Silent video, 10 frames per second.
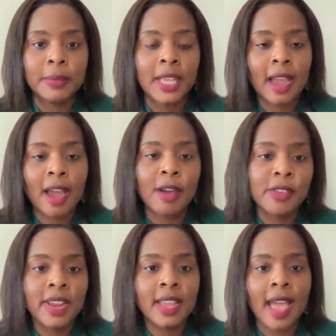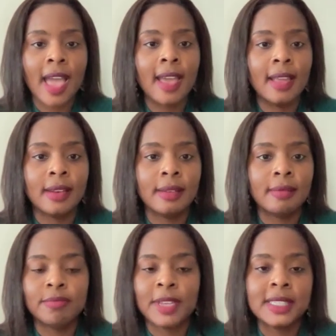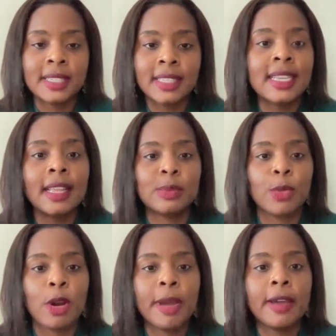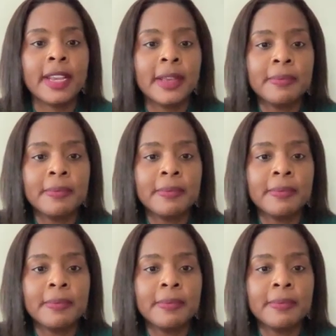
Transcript: encountering and basically tell us more about it.